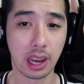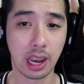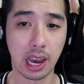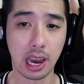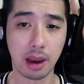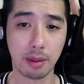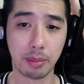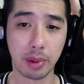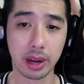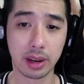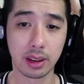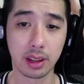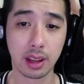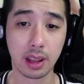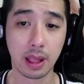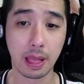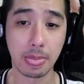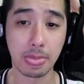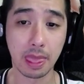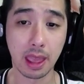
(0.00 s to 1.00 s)
Uh, but
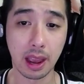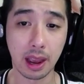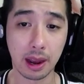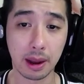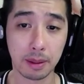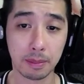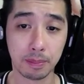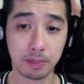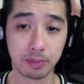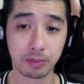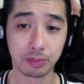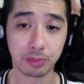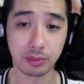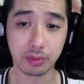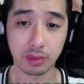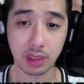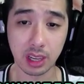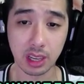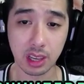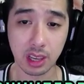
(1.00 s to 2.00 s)
um,
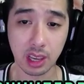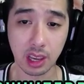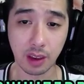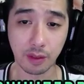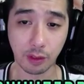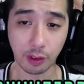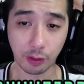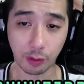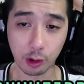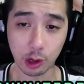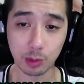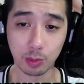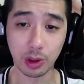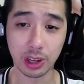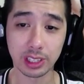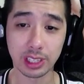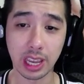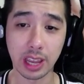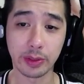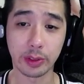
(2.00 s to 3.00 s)
for first
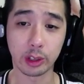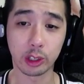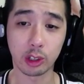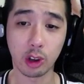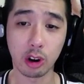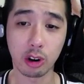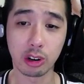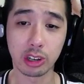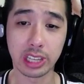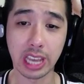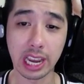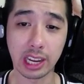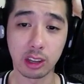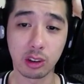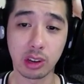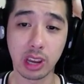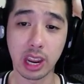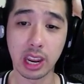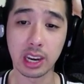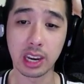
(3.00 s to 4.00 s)
place at the starter deck,
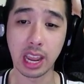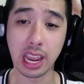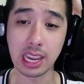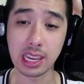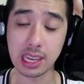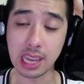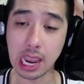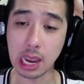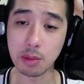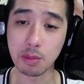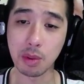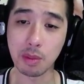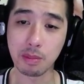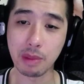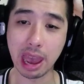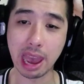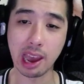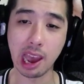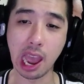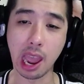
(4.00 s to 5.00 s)
you get a game mat.